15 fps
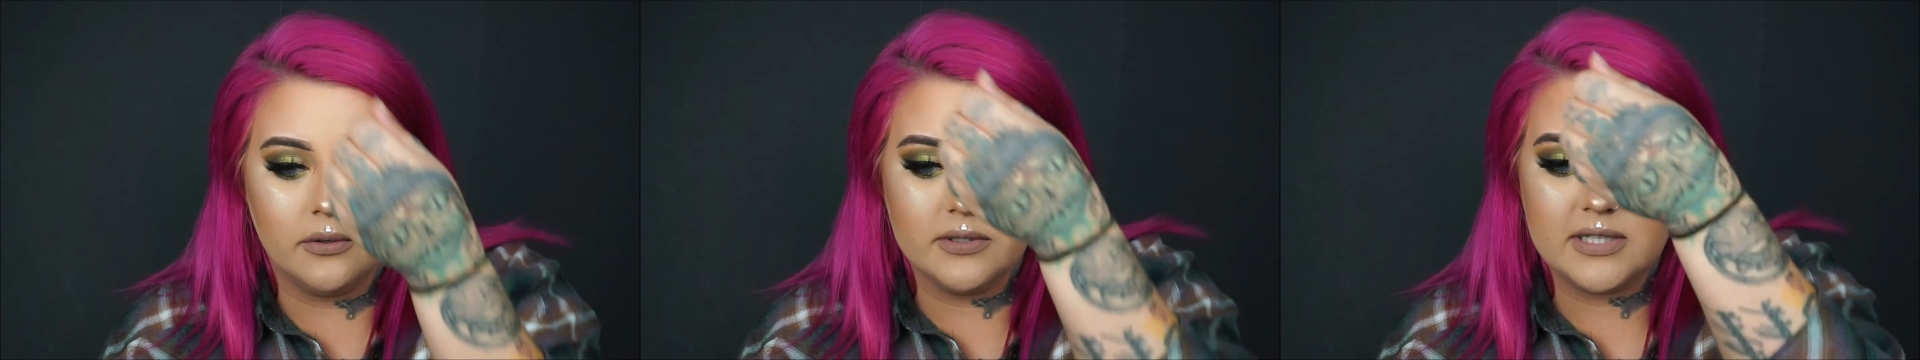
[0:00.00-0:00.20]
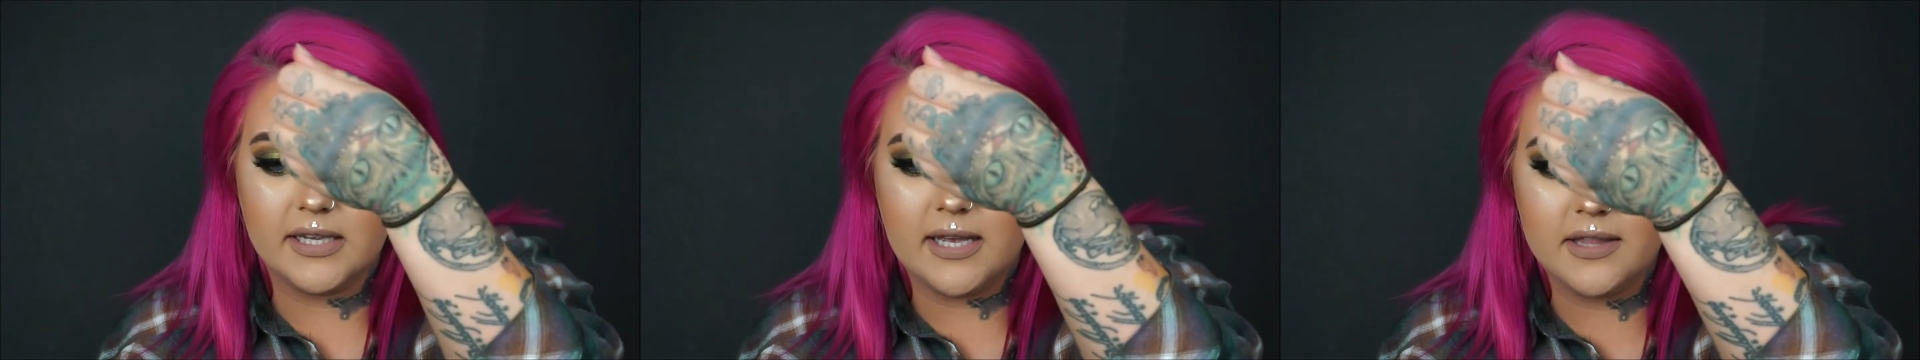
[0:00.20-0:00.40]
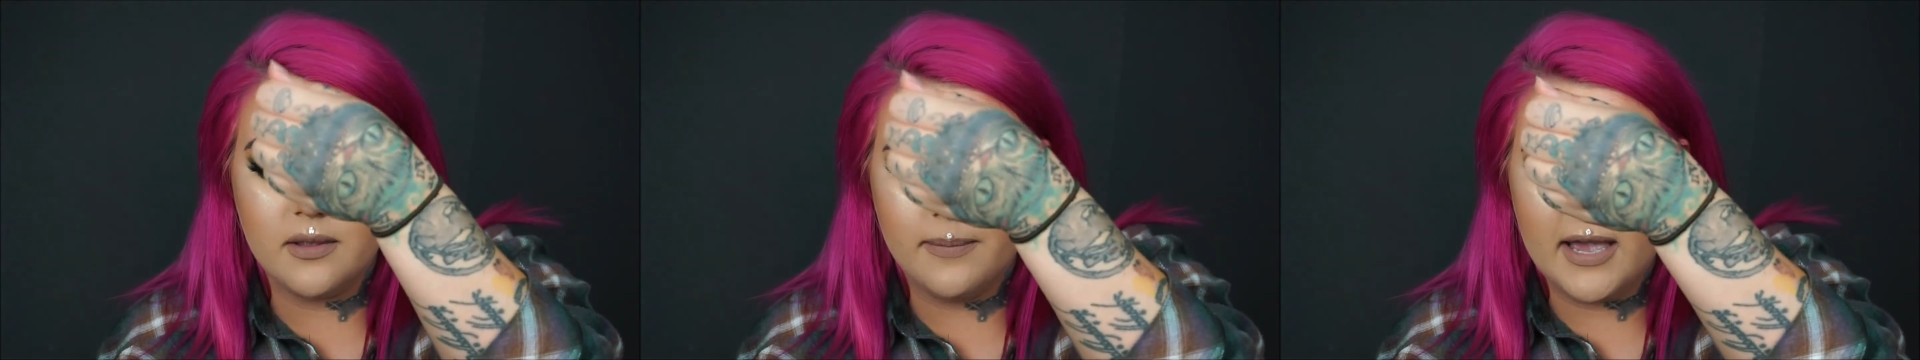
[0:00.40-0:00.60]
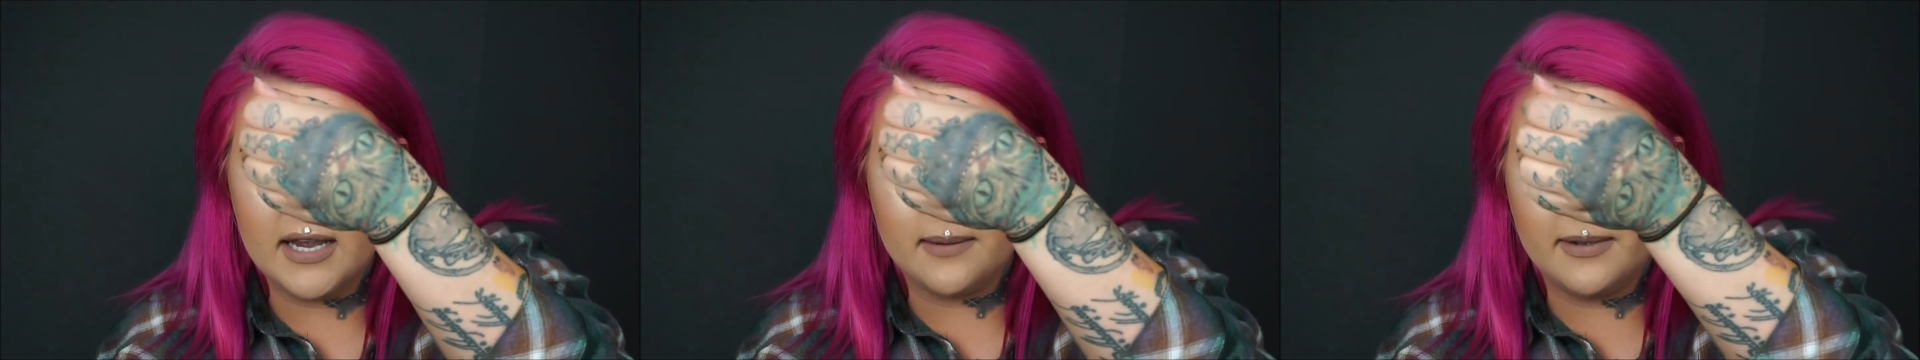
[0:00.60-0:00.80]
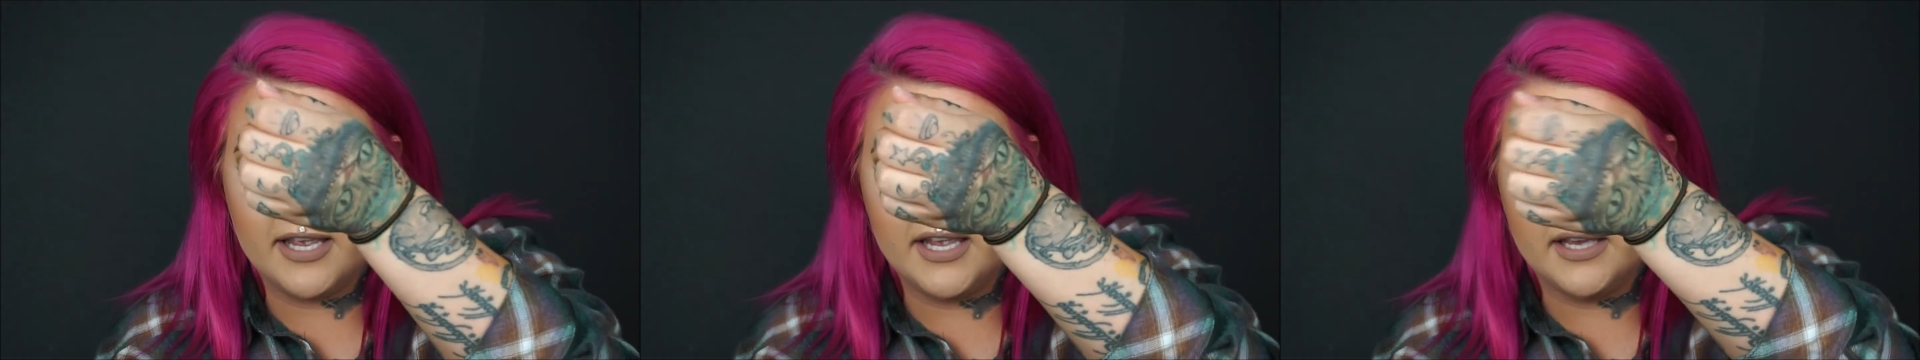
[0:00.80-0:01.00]
those like on the
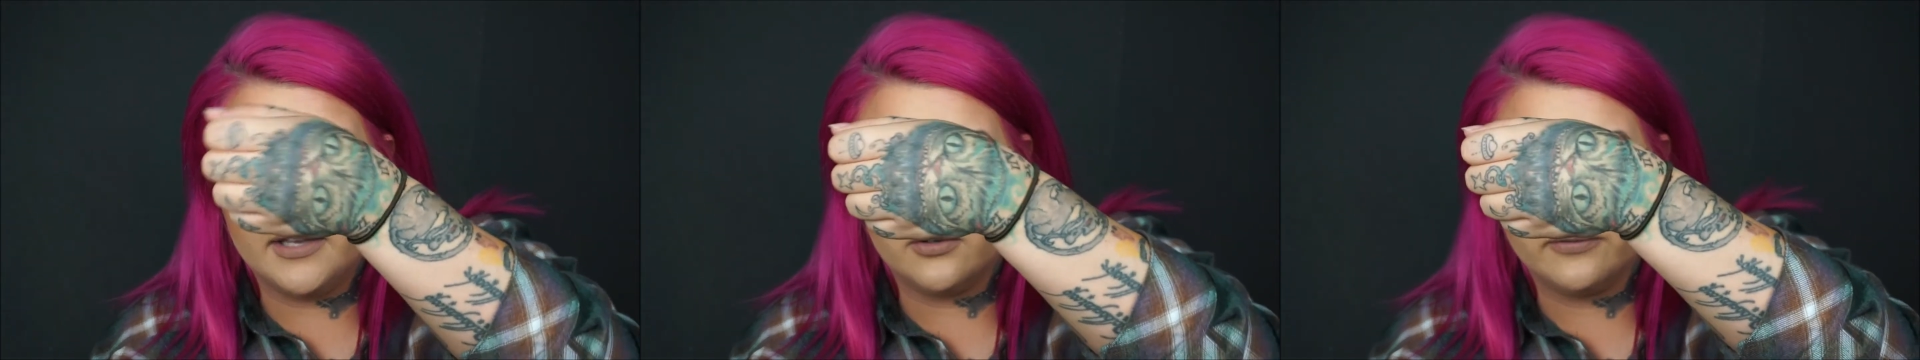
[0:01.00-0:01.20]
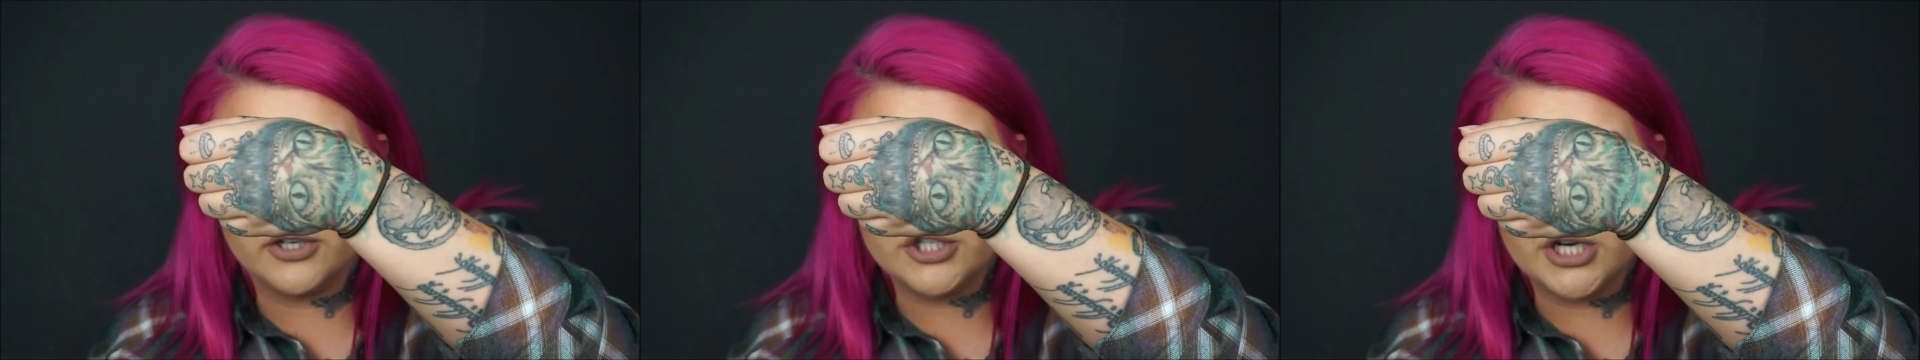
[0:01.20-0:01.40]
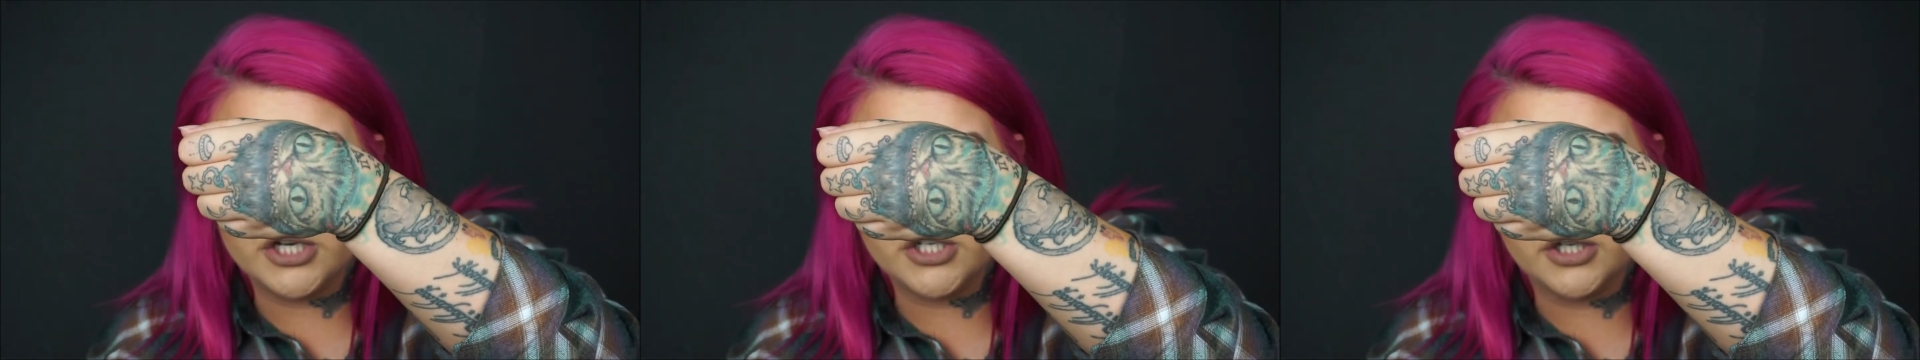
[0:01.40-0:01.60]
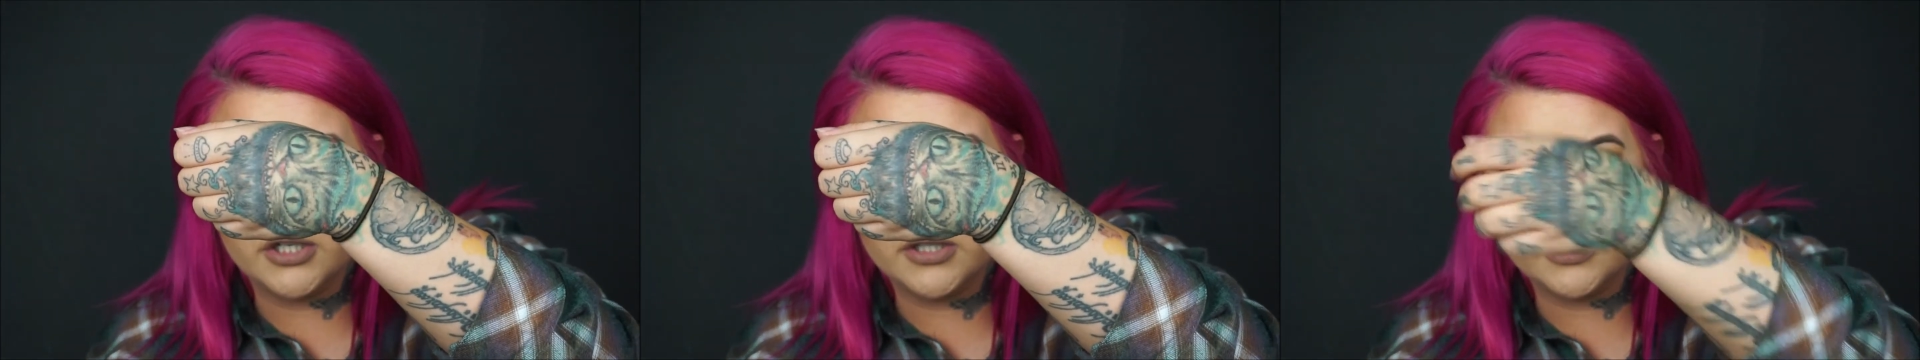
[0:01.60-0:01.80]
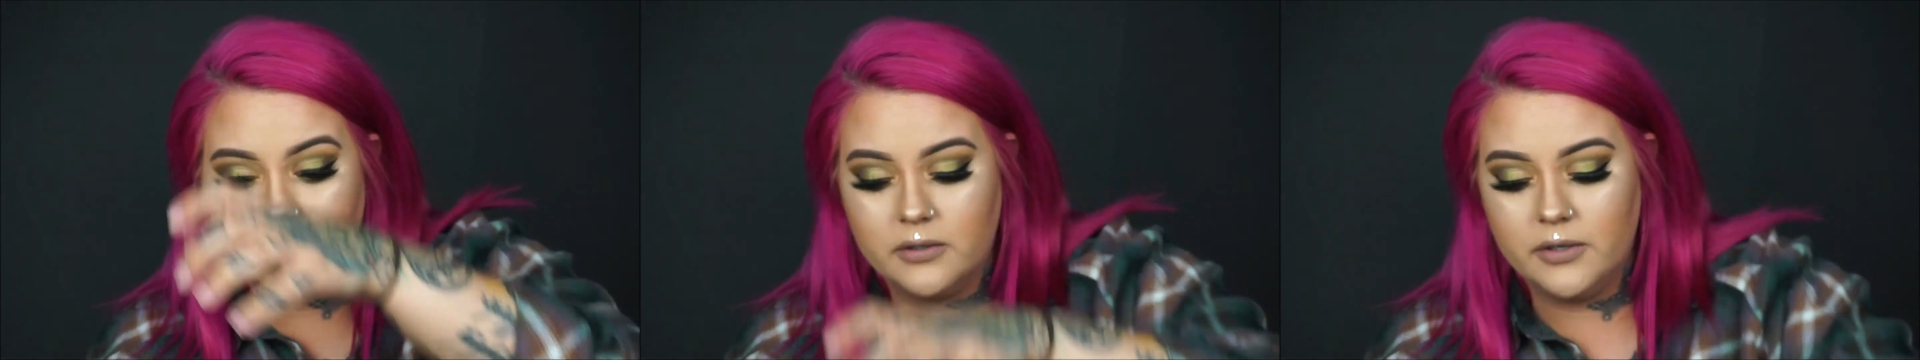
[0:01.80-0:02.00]
back of my hand over
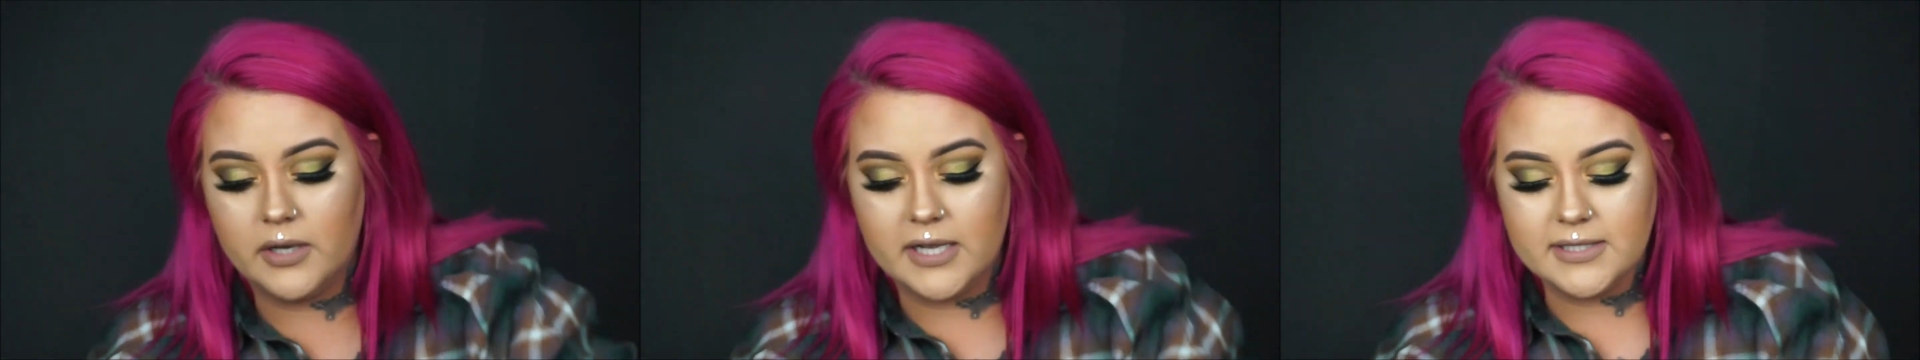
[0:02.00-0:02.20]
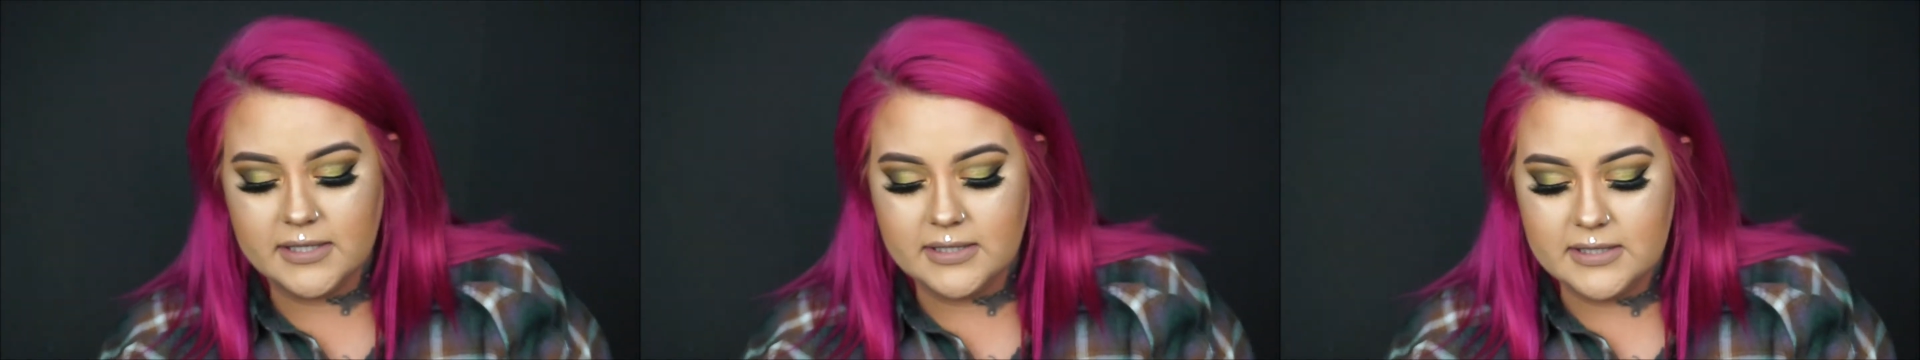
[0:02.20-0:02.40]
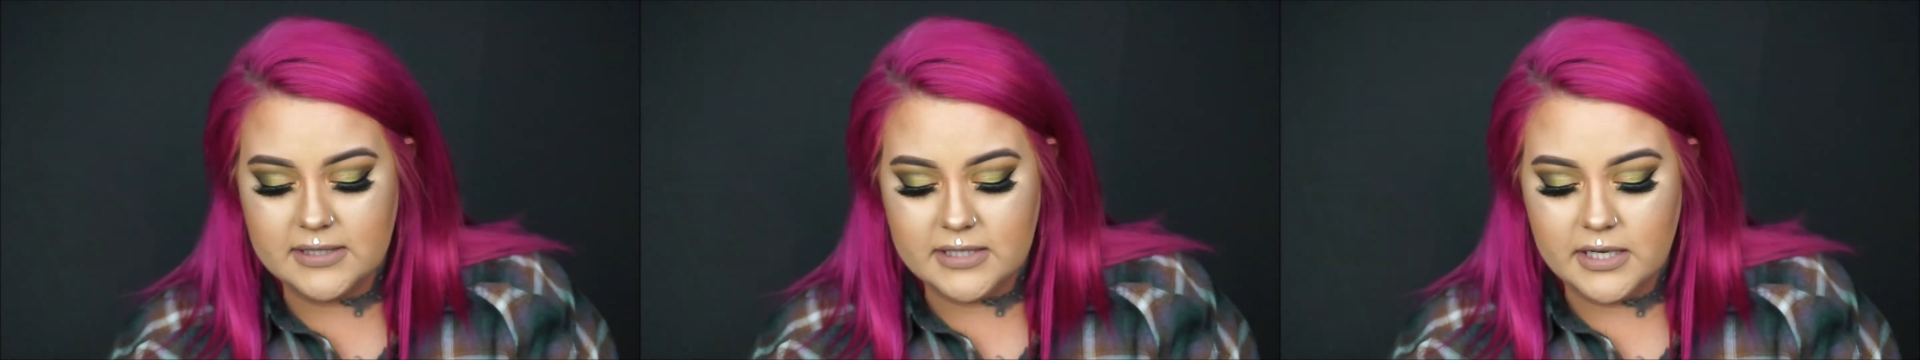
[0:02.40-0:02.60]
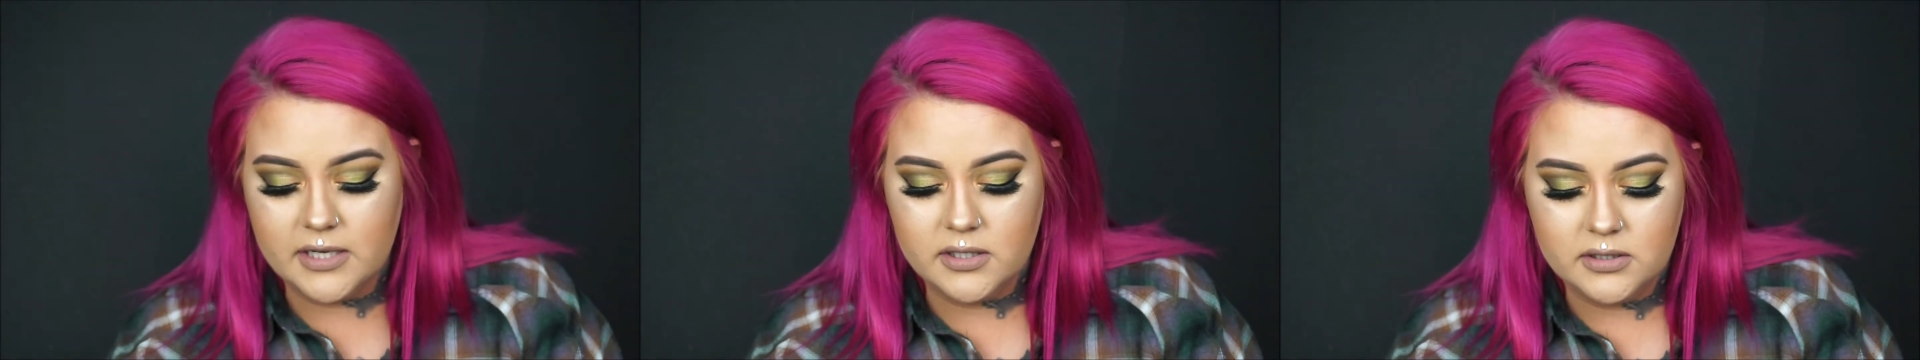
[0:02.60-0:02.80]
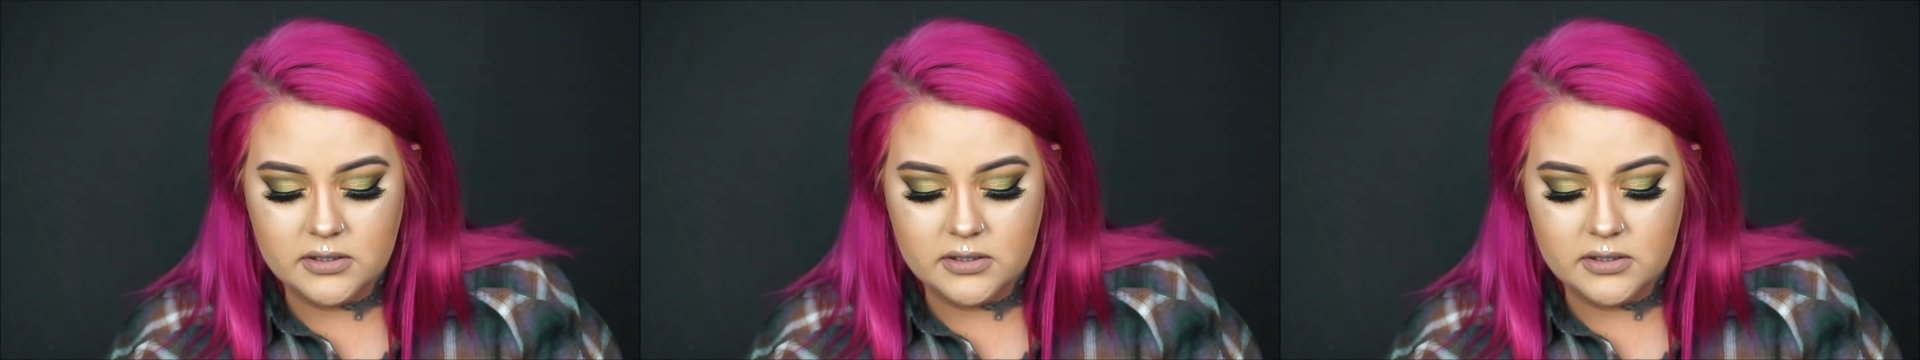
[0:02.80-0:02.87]
Cheshire so you guys can see.